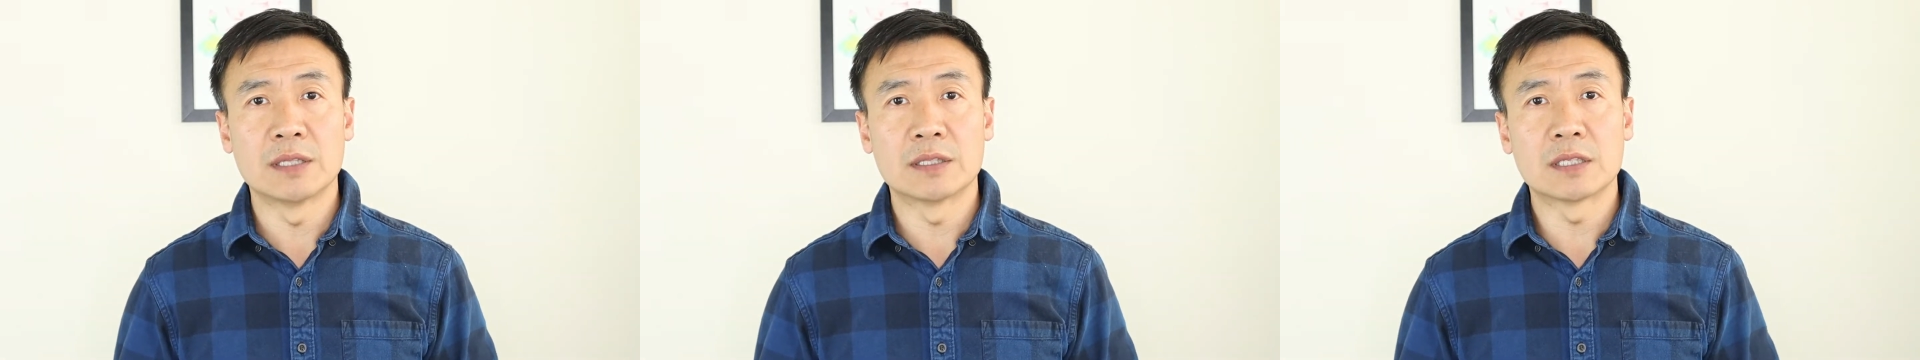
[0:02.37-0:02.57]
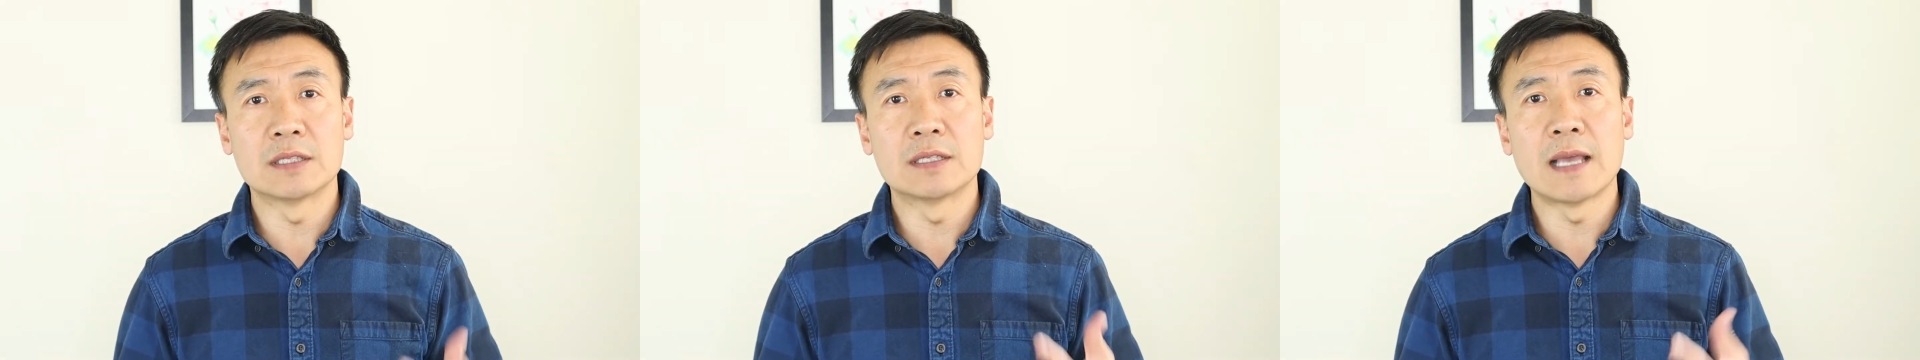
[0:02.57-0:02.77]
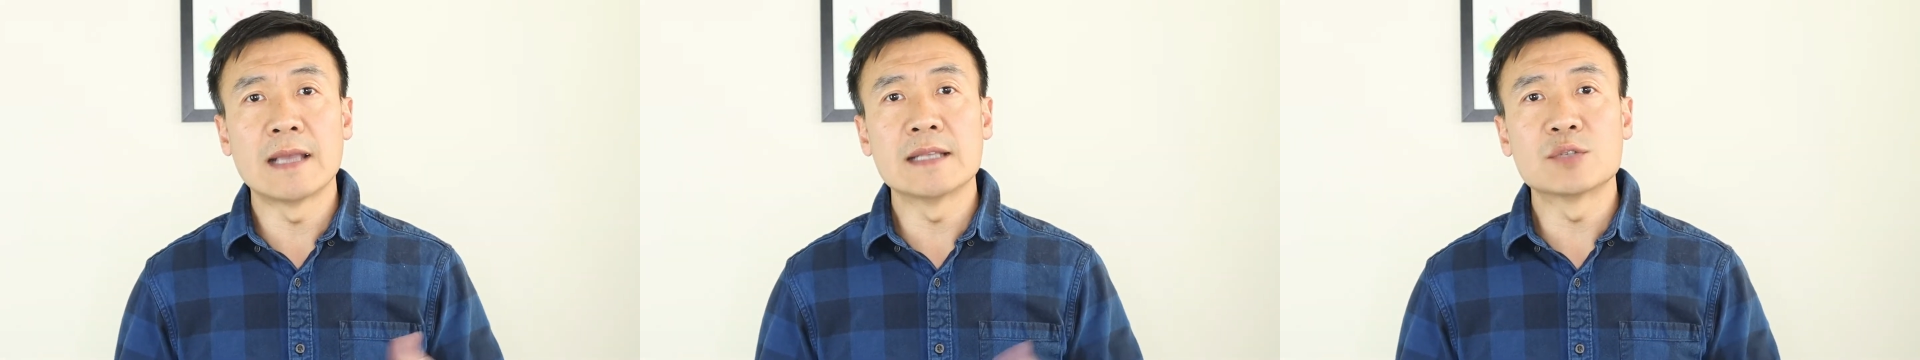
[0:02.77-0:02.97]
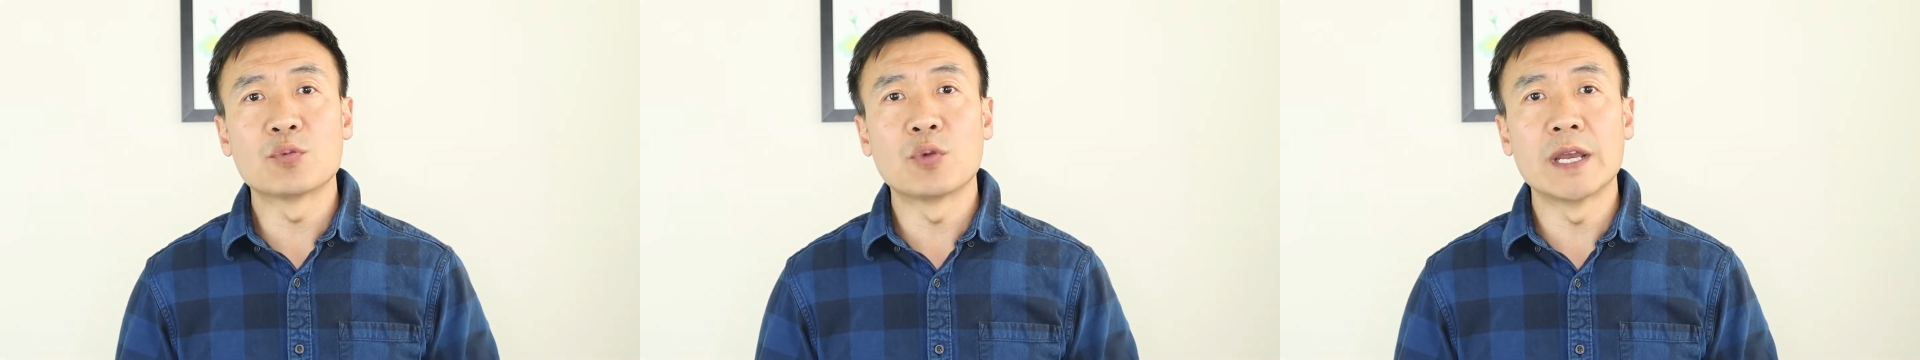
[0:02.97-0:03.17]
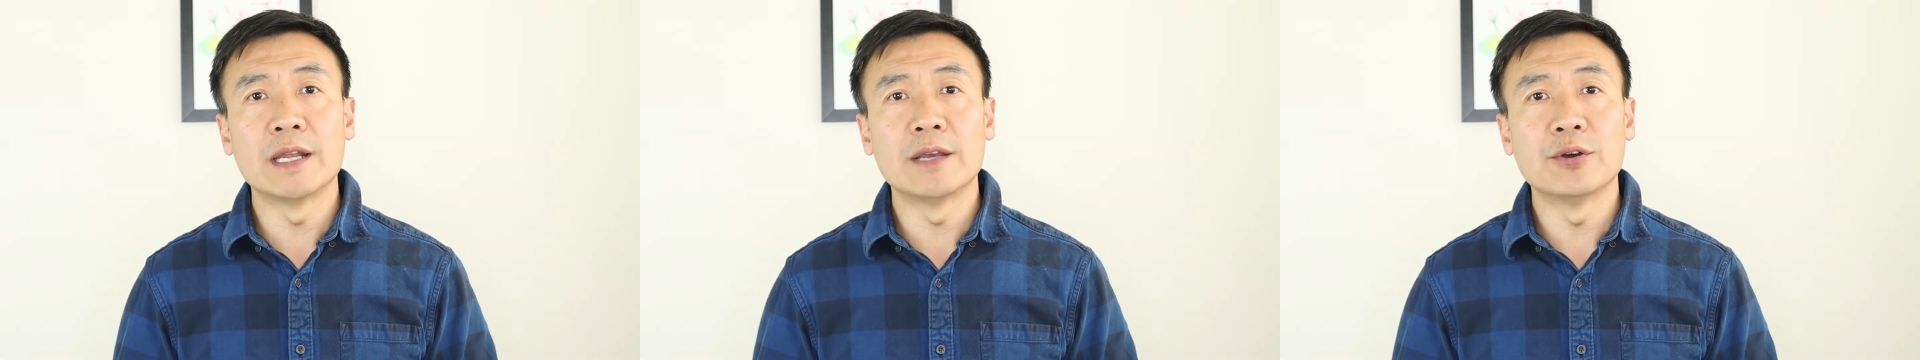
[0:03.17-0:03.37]
In today's
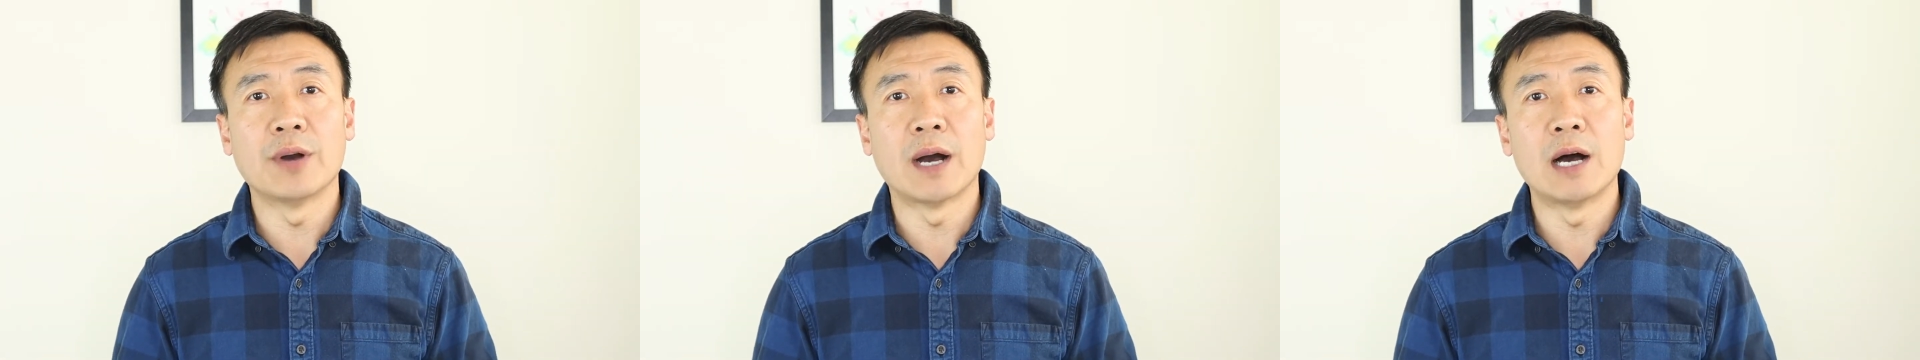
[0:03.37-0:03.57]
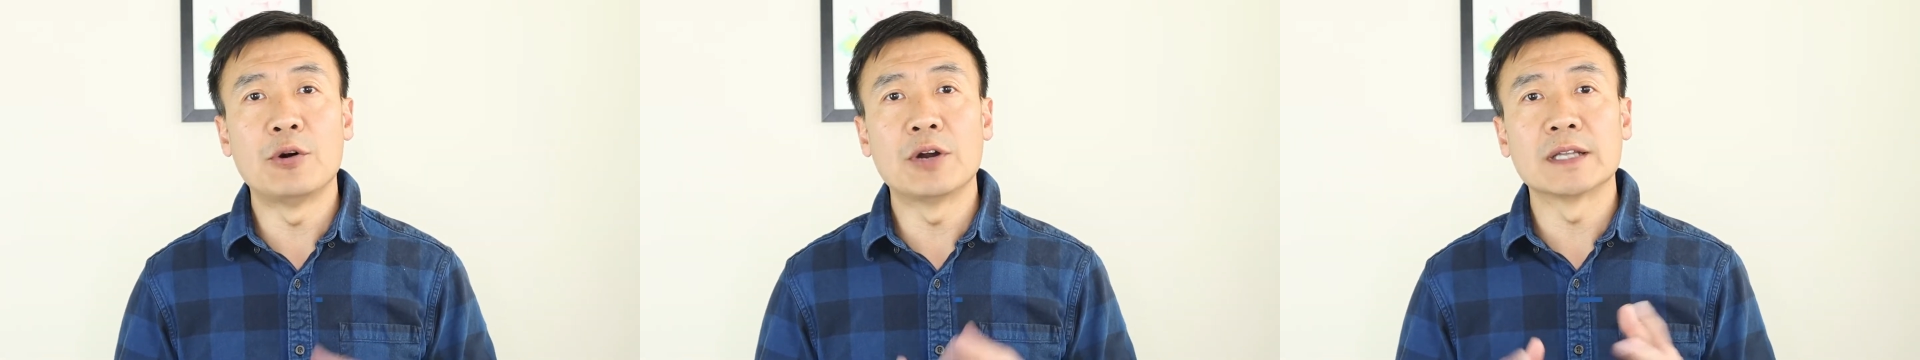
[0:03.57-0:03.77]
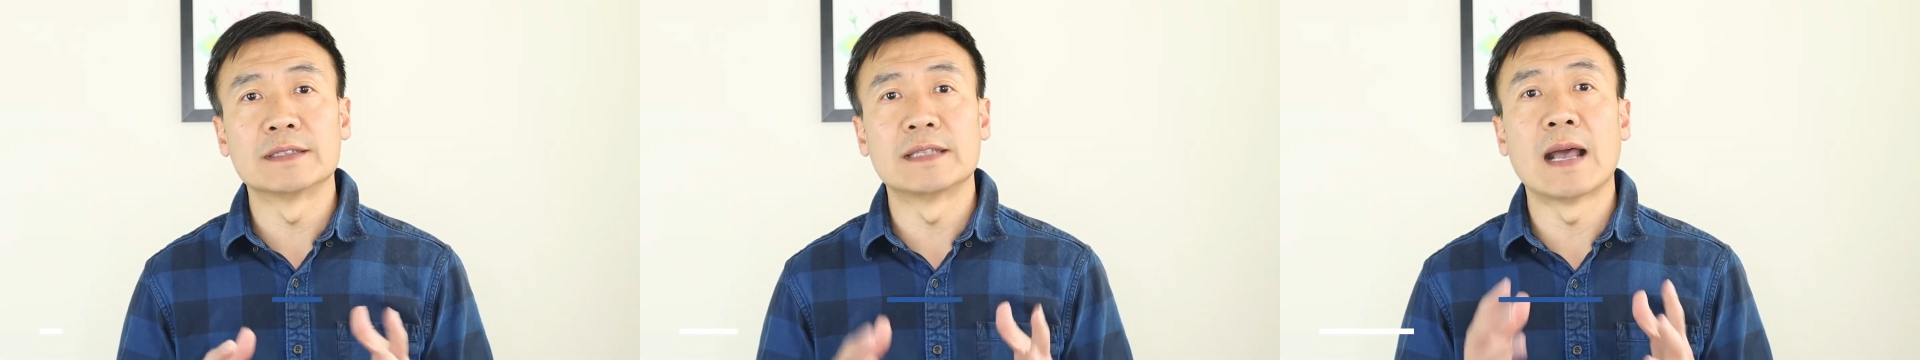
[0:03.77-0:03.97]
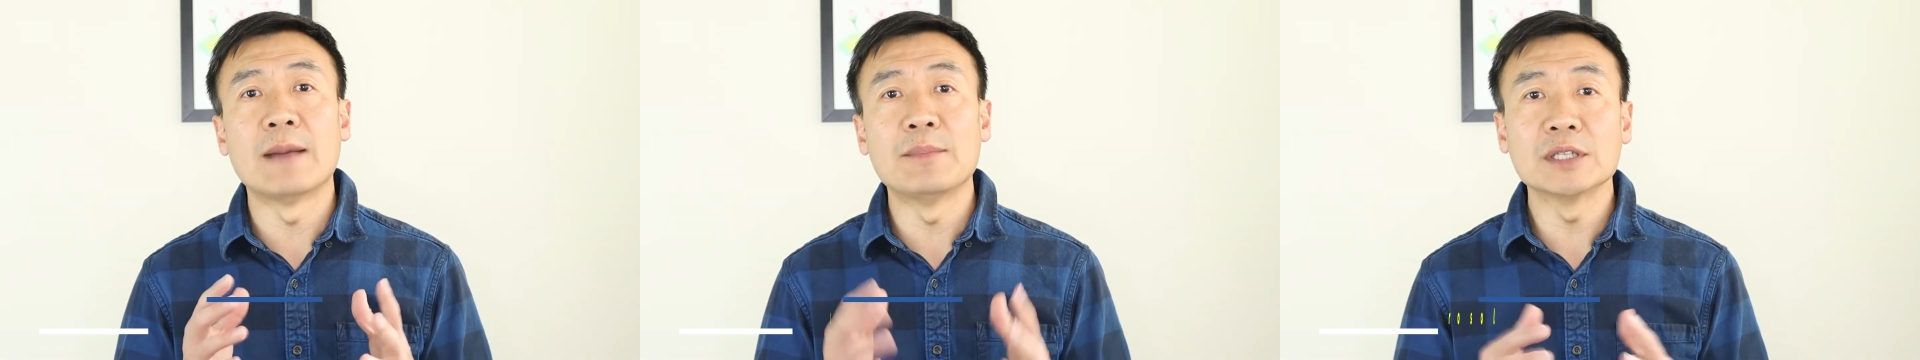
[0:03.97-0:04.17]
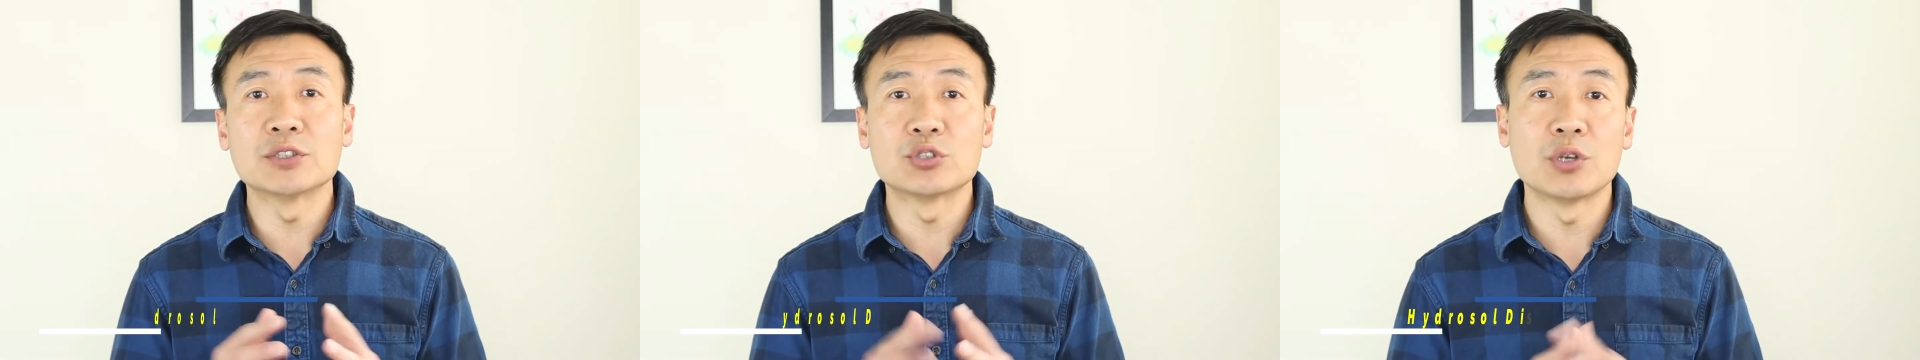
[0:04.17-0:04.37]
video, I want to
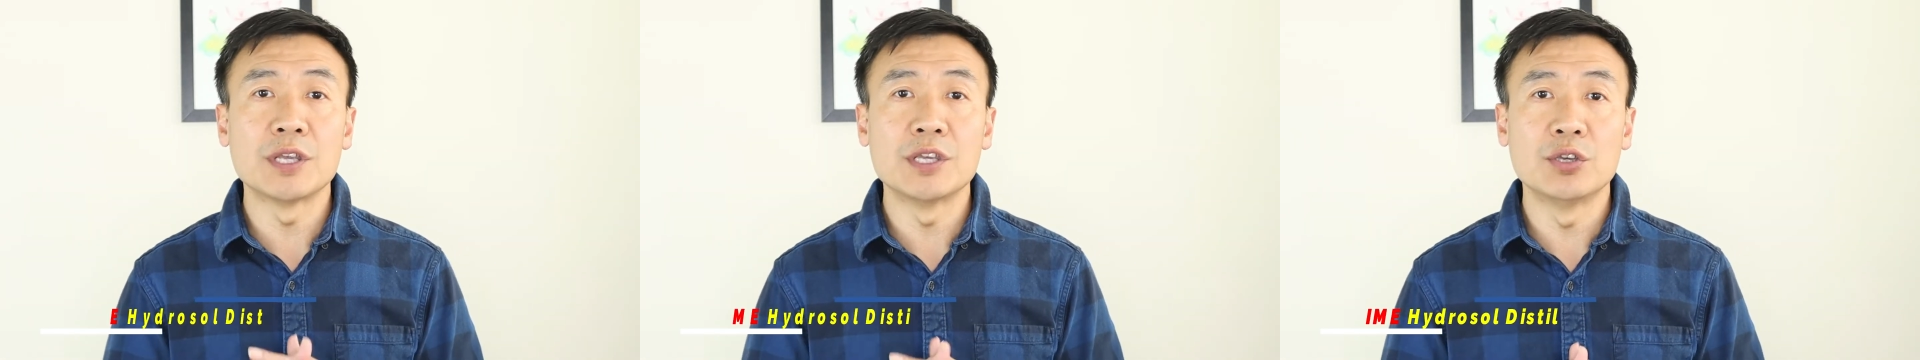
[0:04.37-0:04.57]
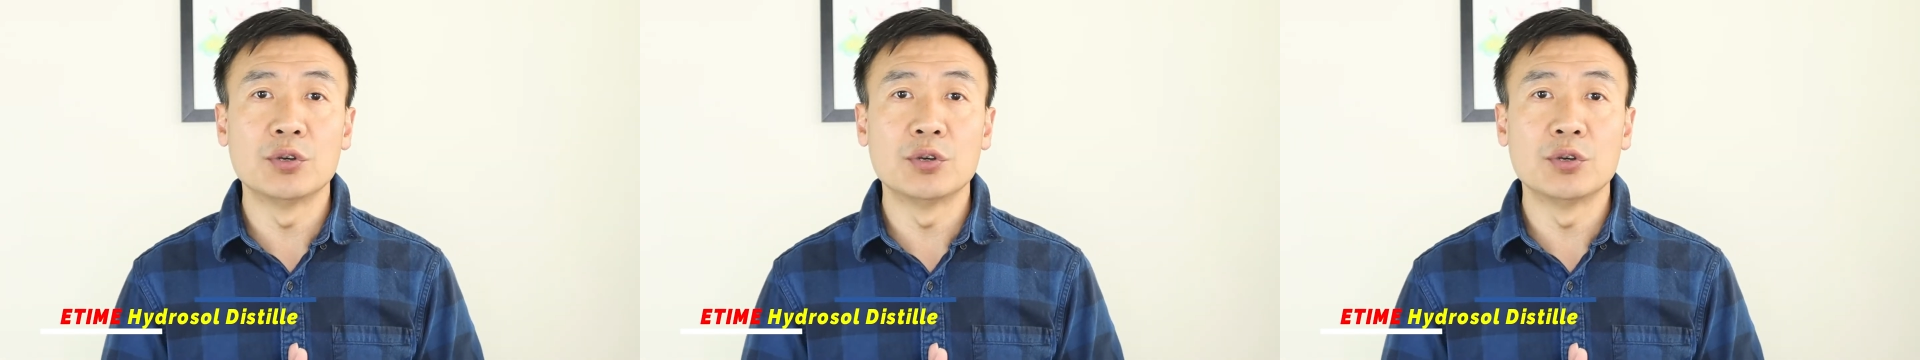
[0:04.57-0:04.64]
demonstrate